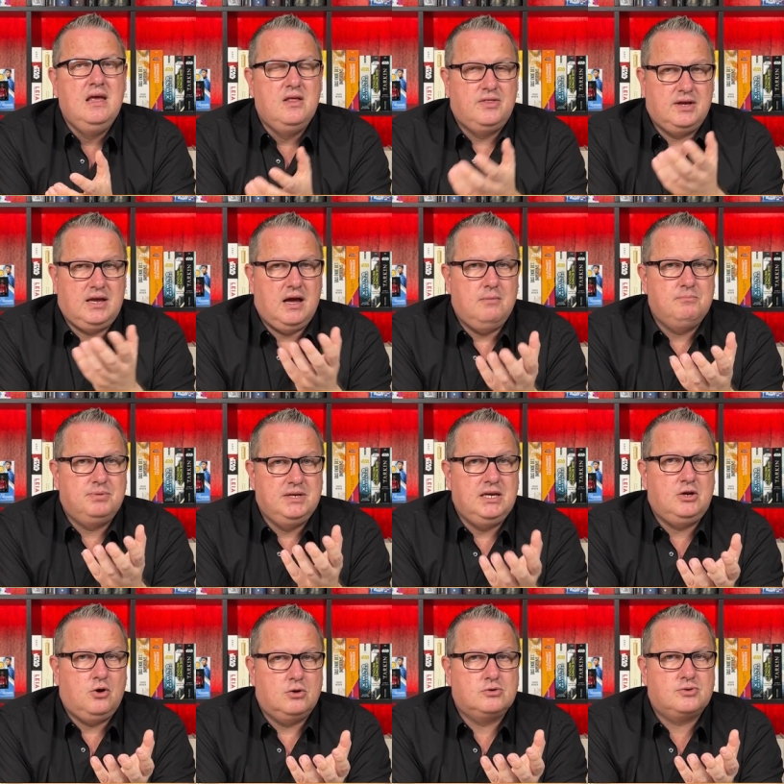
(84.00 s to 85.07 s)
the company
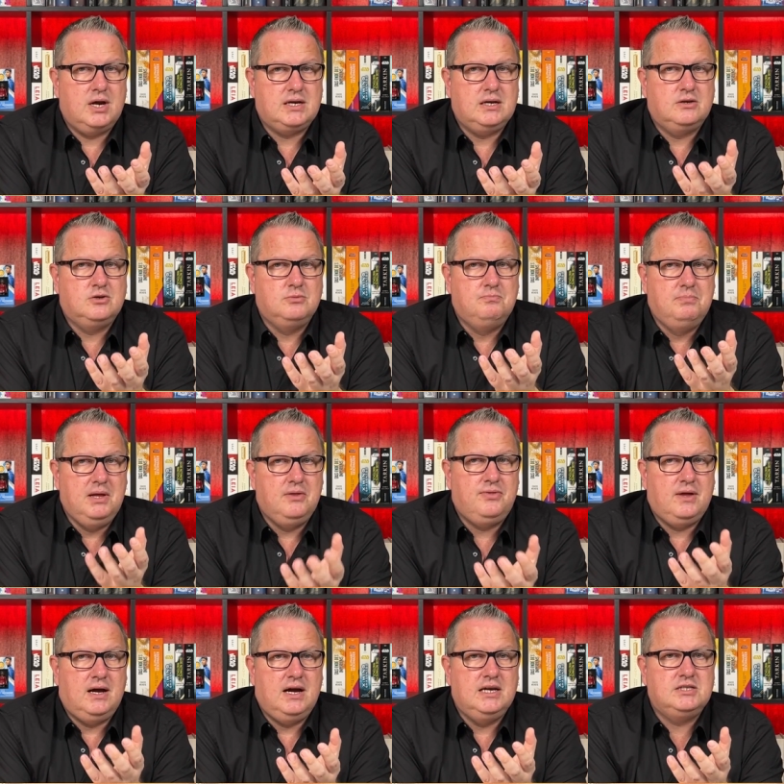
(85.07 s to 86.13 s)
contracted to build
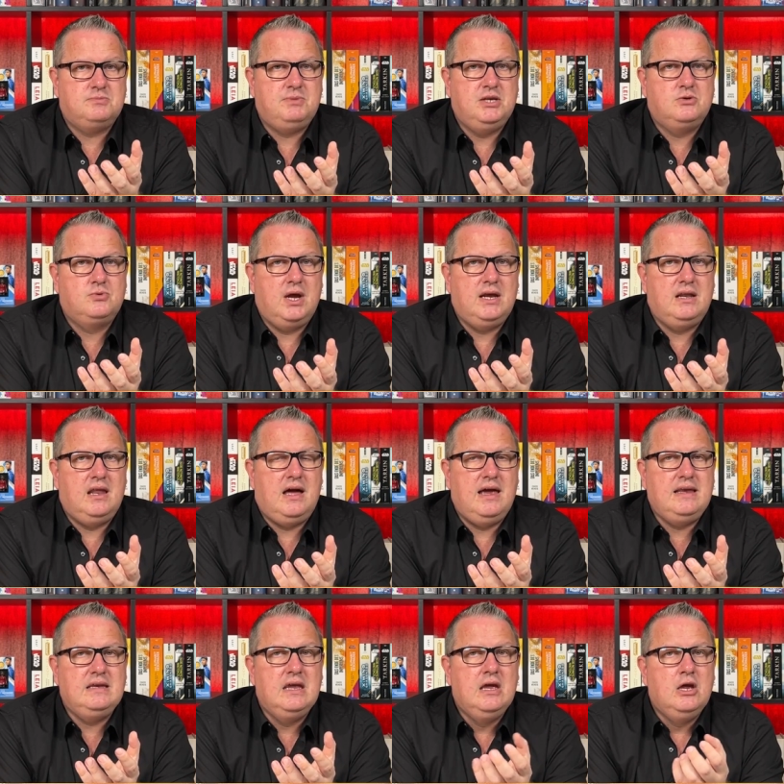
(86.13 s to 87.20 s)
the high-speed rail
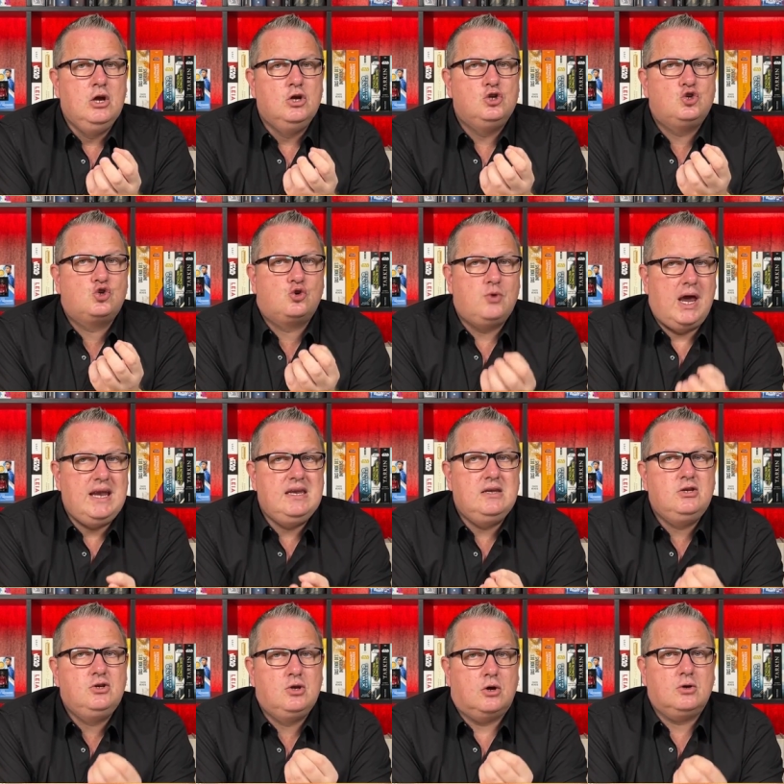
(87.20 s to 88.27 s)
line,
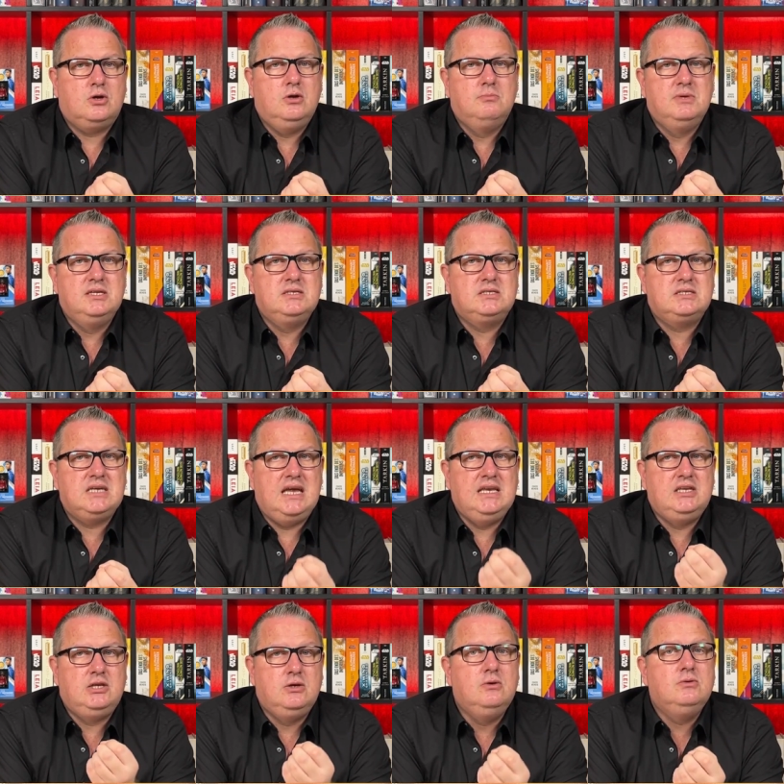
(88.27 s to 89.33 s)
shredded documents
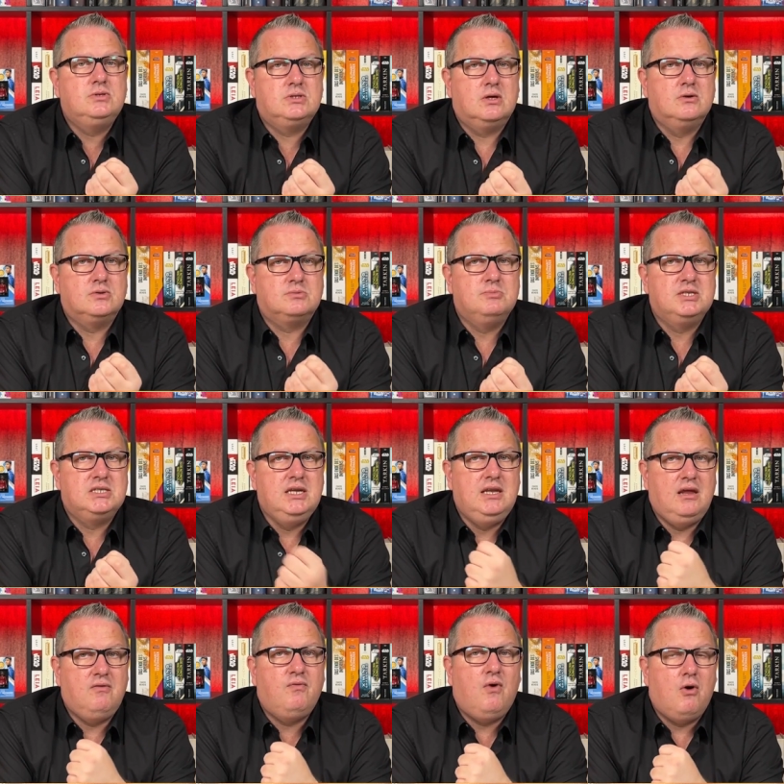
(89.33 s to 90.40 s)
and used those
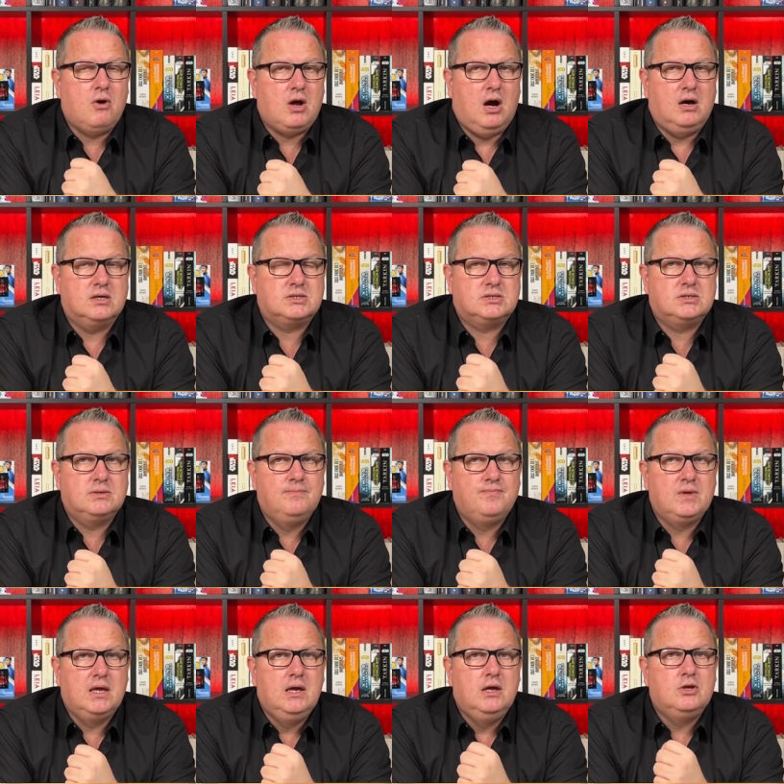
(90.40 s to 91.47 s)
misleading forecasts
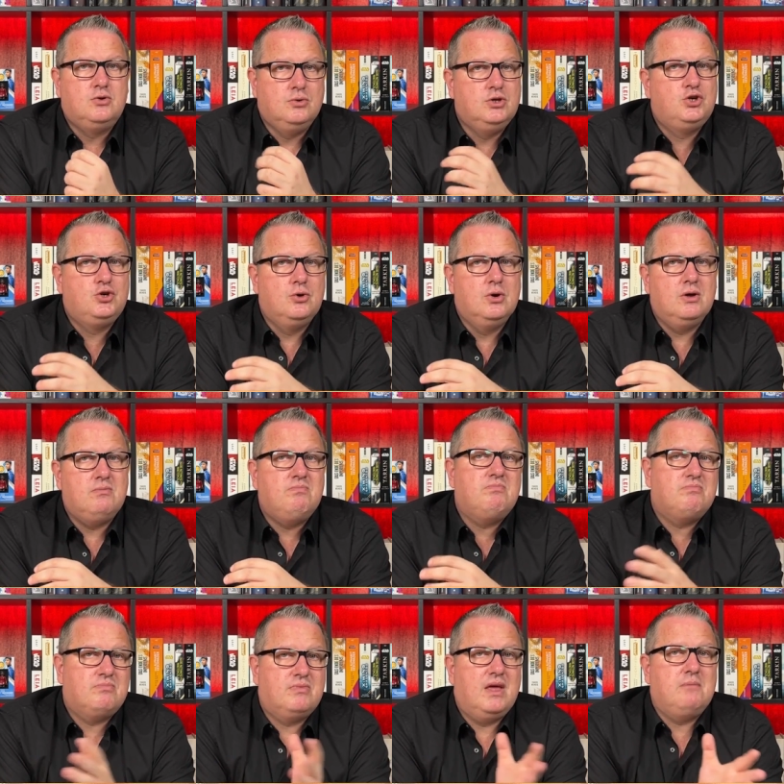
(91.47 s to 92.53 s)
to ensure
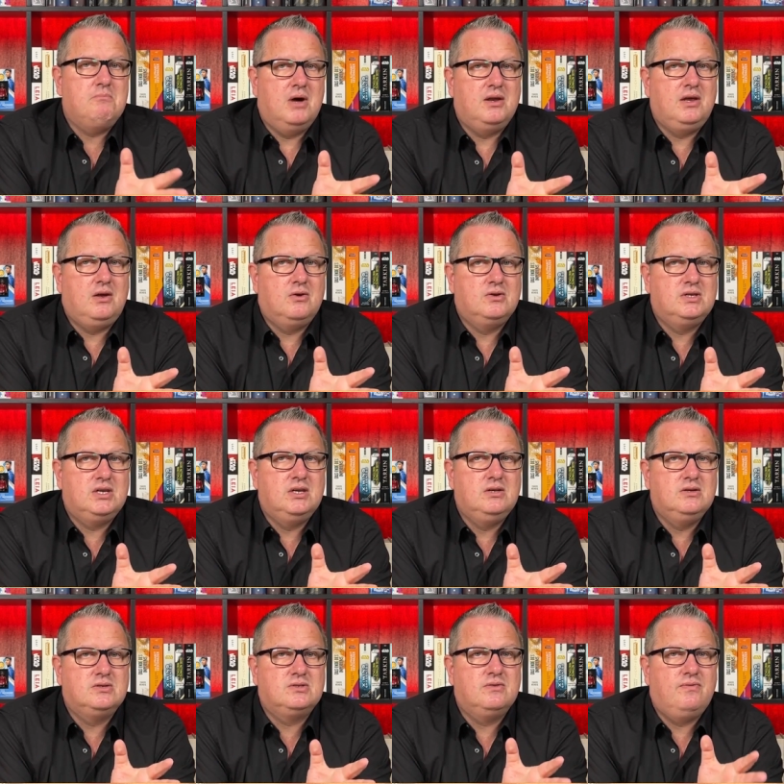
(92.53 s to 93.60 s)
that money
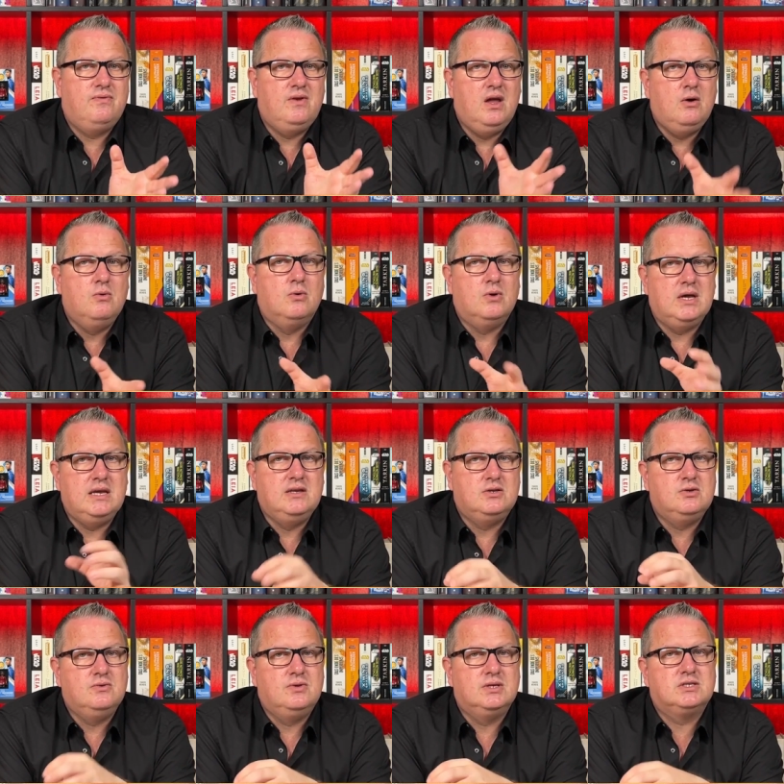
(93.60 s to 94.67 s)
continues to flow
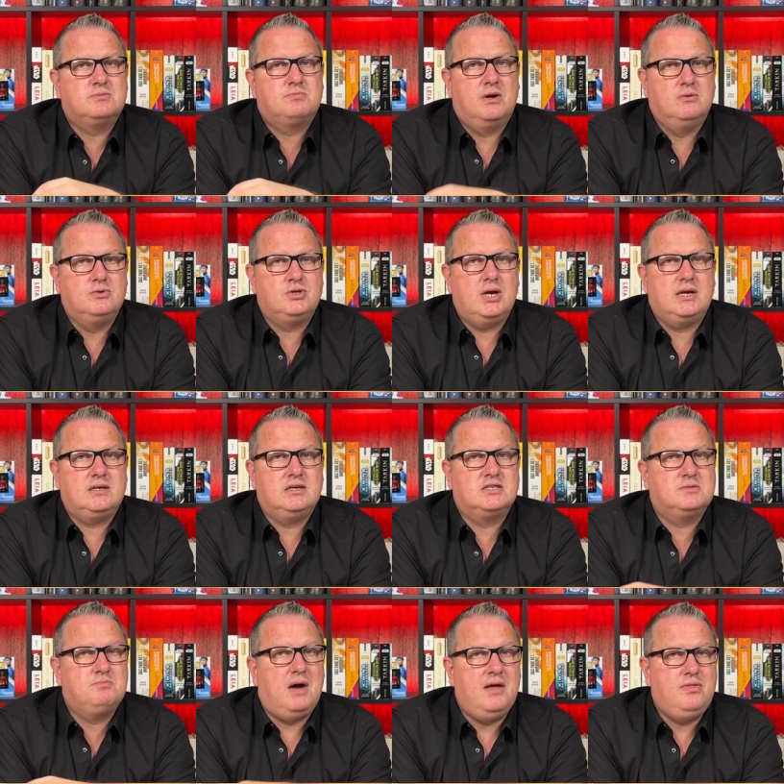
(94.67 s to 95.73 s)
into this project
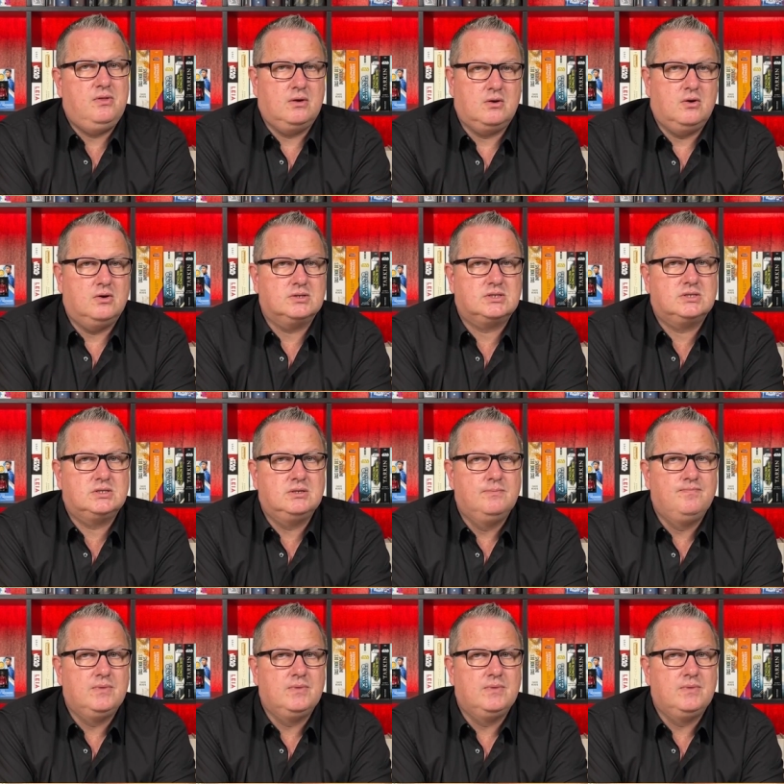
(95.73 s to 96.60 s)
despite the costs.